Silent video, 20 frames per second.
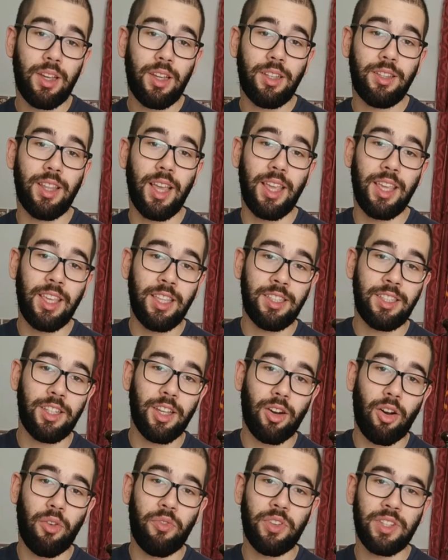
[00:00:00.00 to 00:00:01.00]
the
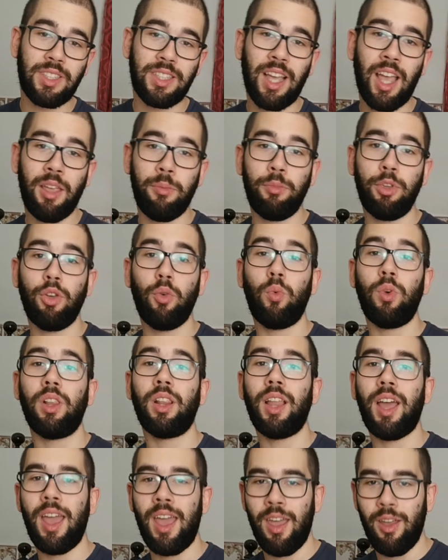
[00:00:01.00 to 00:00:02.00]
easier of a time you
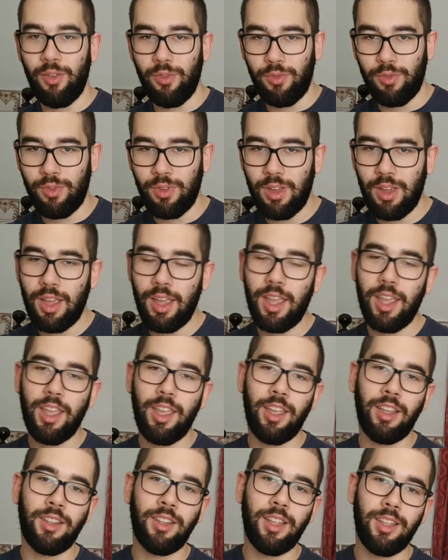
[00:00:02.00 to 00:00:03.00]
will have
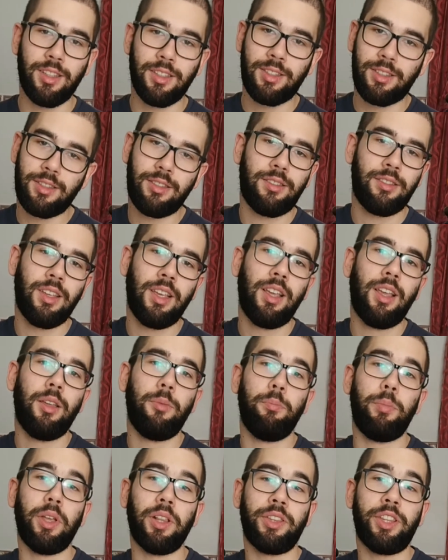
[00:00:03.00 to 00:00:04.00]
in this
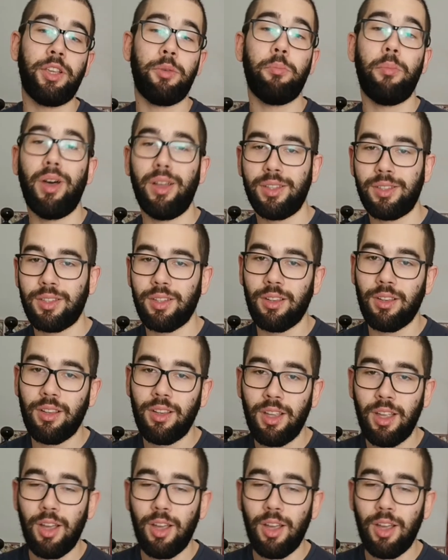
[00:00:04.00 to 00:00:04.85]
building muscle